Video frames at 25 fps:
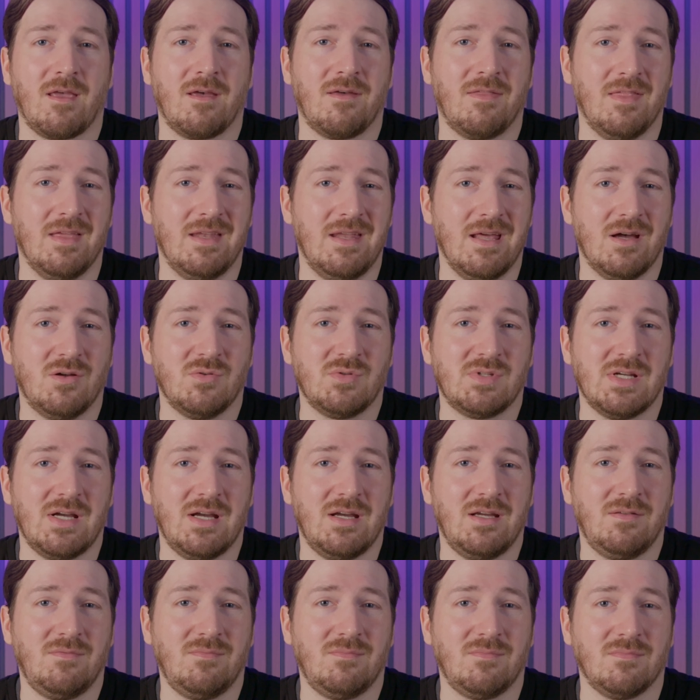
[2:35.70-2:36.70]
The
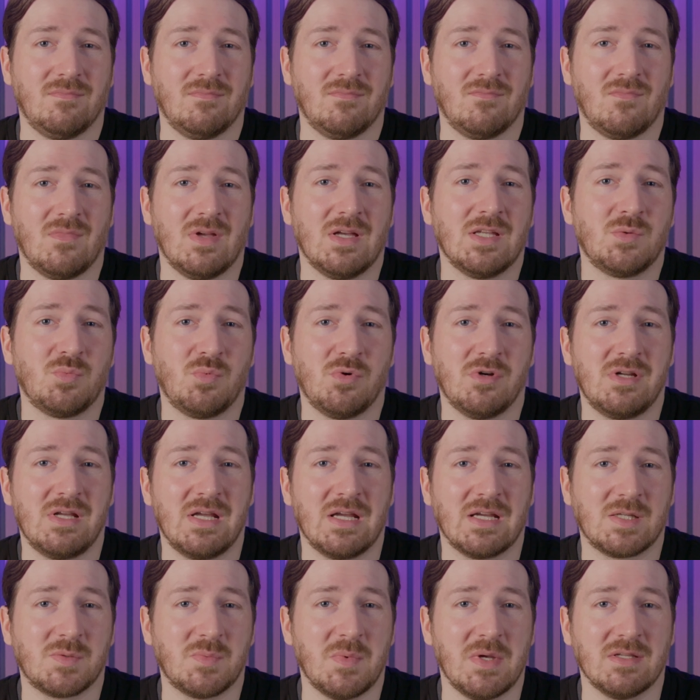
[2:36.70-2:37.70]
downside, it's pretty
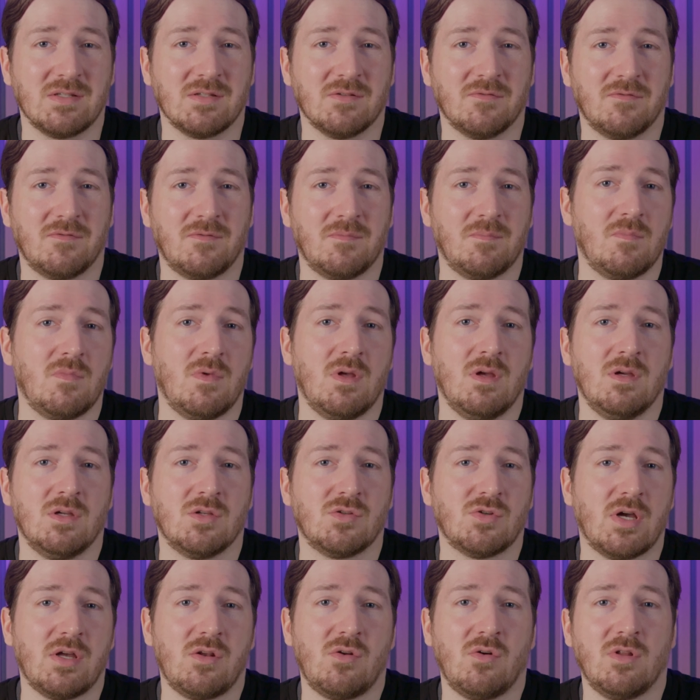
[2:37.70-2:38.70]
expensive.
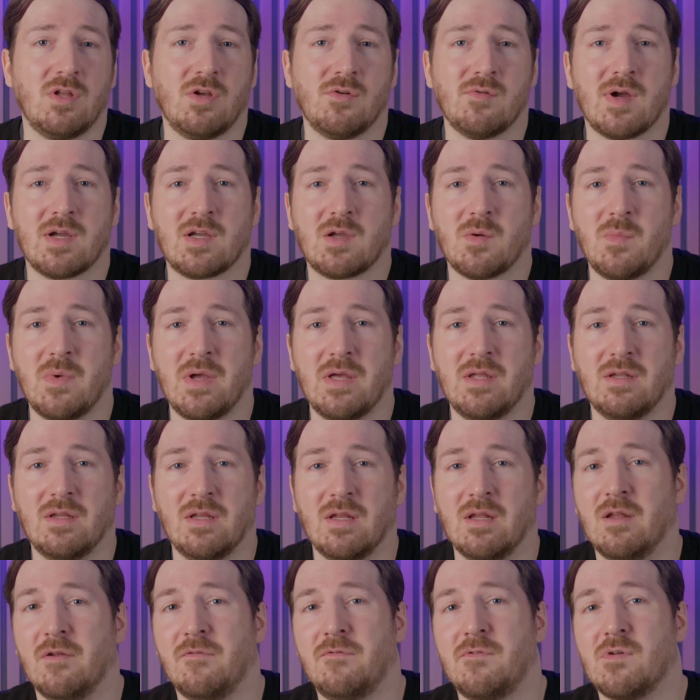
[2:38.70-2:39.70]
So I'd only recommend
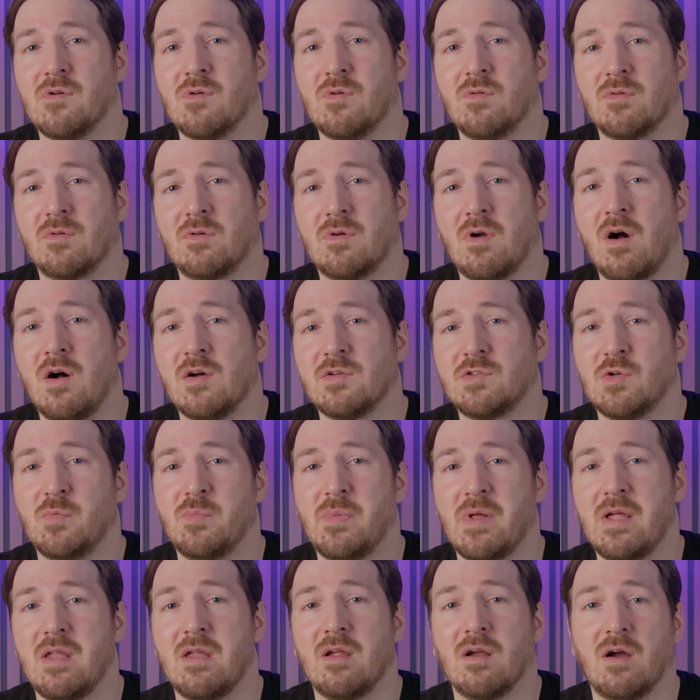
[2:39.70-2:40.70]
it if you're also
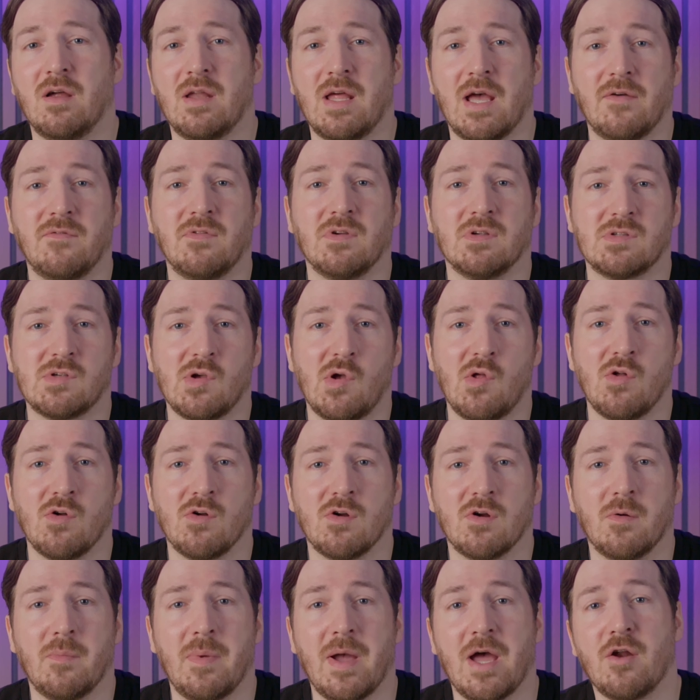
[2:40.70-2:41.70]
planning on having
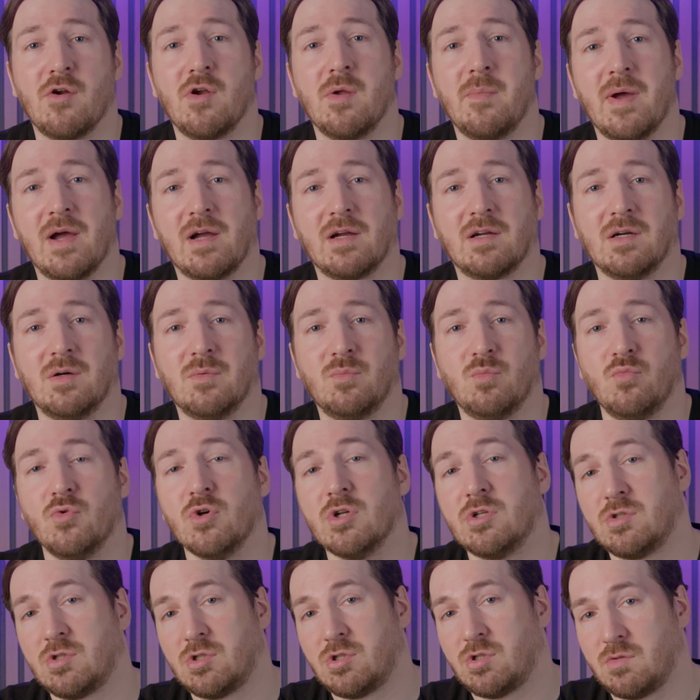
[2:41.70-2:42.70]
solar or battery backup,
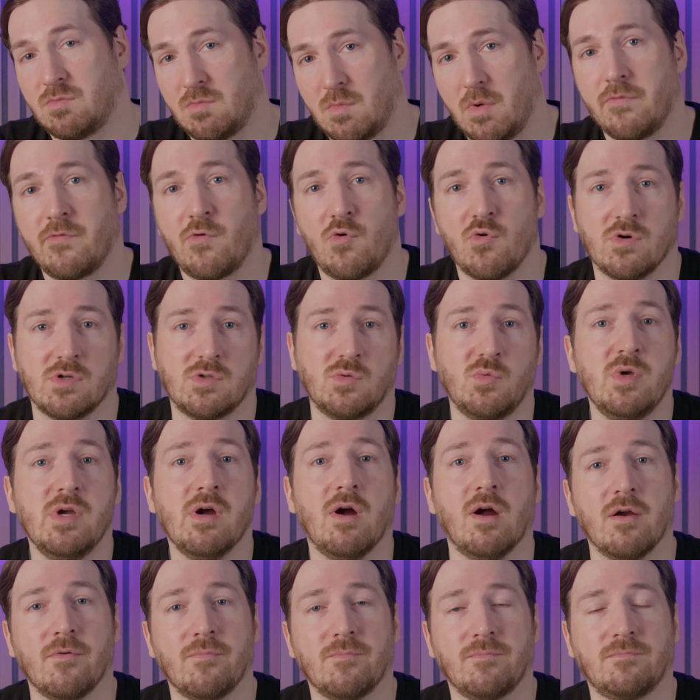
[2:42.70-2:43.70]
which of course we
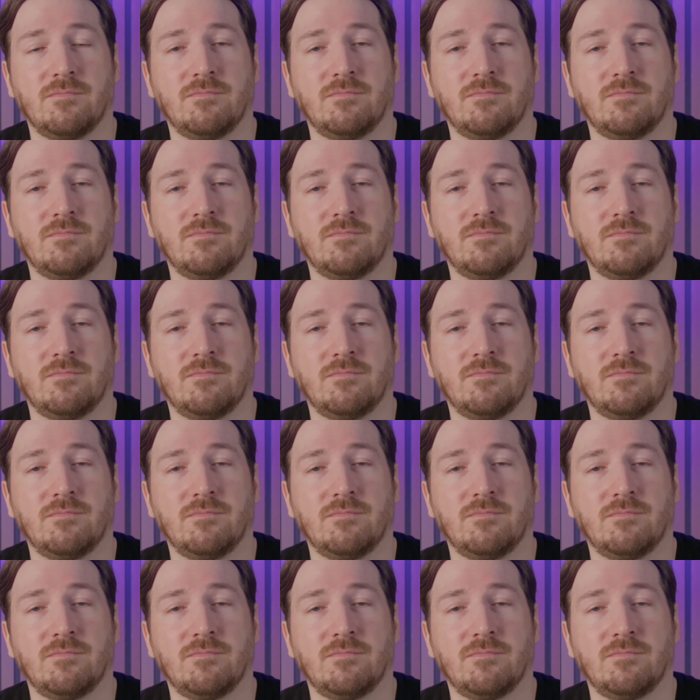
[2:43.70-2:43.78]
are.